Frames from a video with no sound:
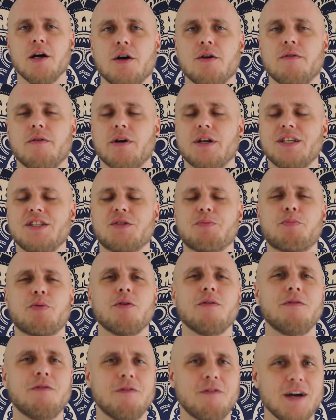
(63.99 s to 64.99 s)
what is
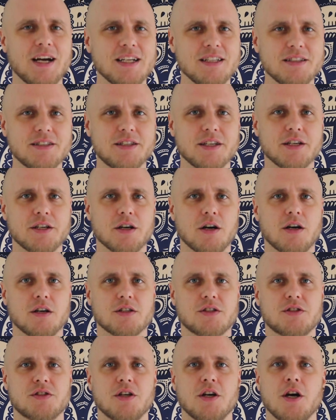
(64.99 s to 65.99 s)
preventing
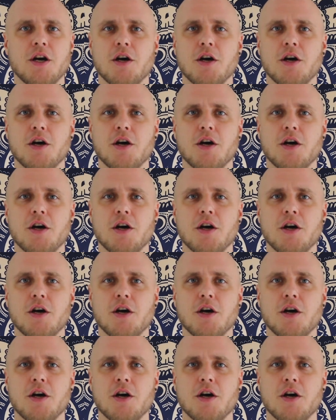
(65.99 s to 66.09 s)
us